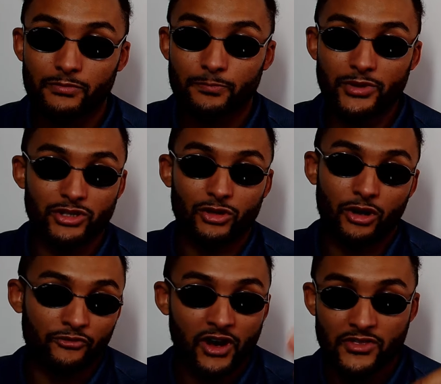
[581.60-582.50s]
But you got
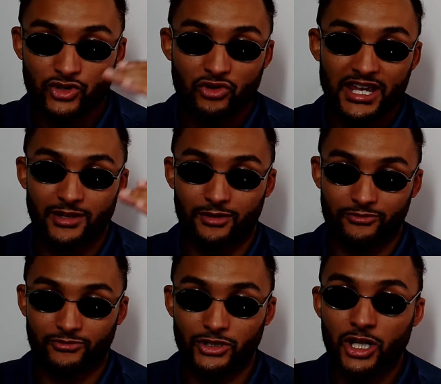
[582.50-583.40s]
to find the
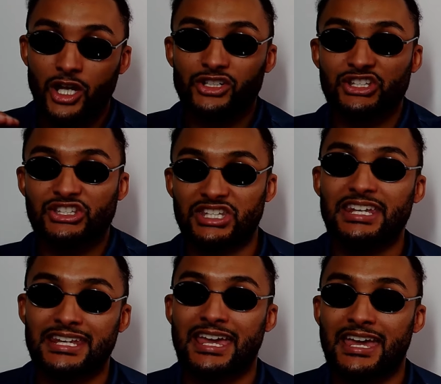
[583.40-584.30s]
trade-off. You can't just
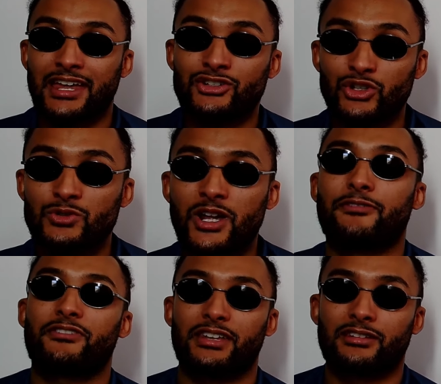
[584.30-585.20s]
sit there and do
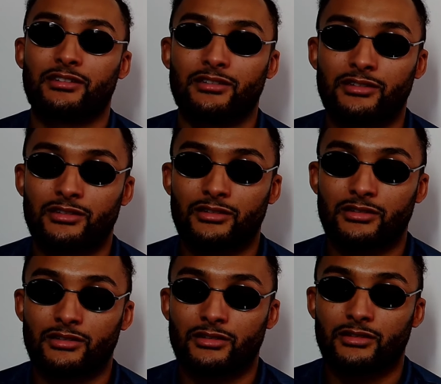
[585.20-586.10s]
nothing
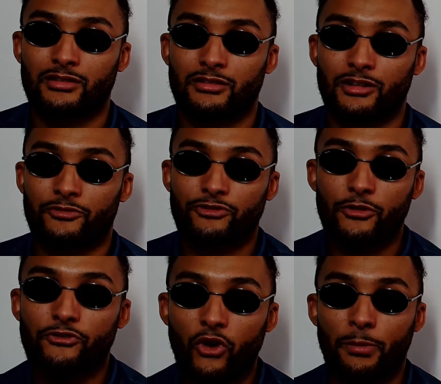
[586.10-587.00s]
and throw
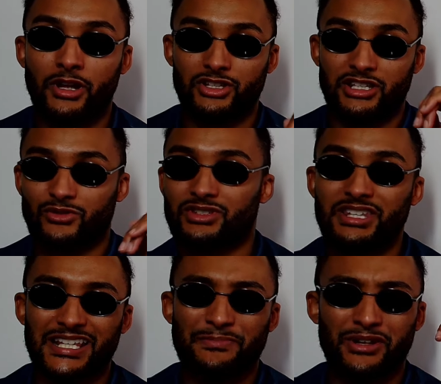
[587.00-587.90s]
4 punches or
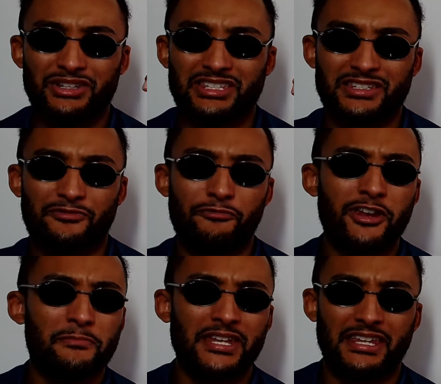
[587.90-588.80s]
6 punches in
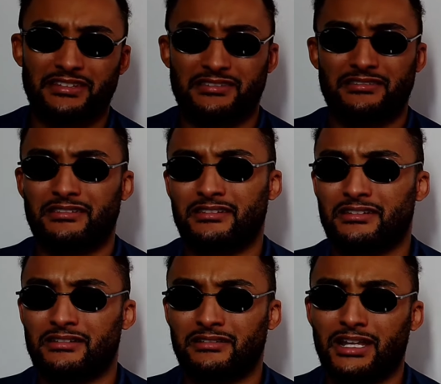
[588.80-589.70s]
3 minutes.
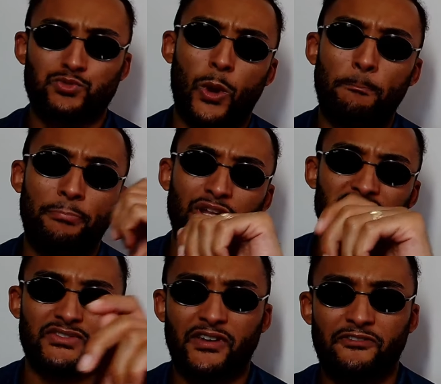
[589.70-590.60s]
That's 1
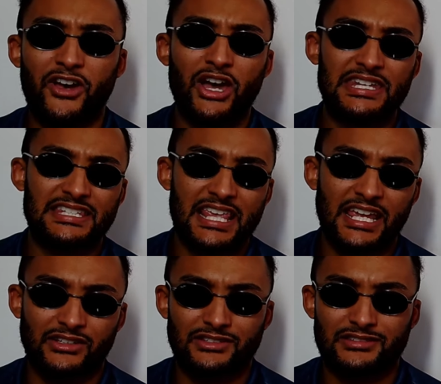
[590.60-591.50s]
punch every 30
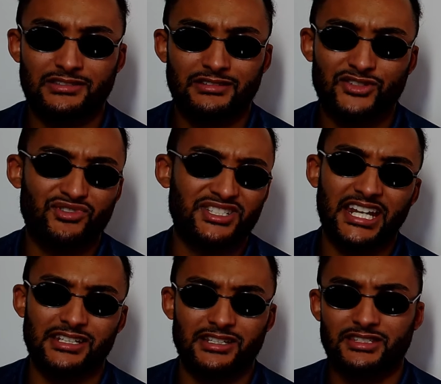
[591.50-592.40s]
seconds. That's
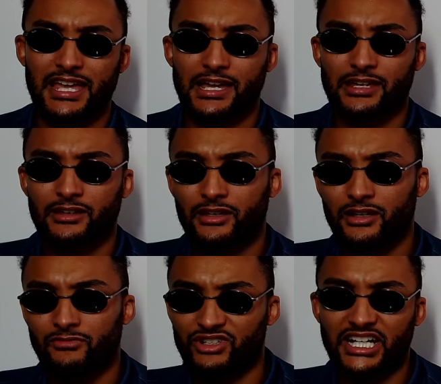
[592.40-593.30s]
ridiculous, Zhang.
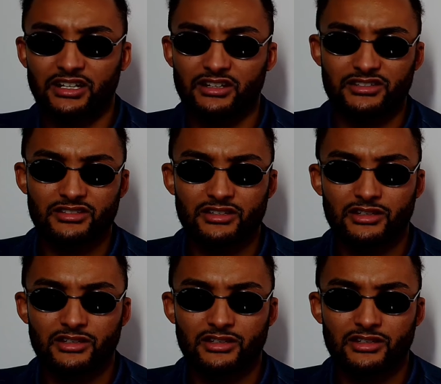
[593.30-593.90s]
Ridiculous.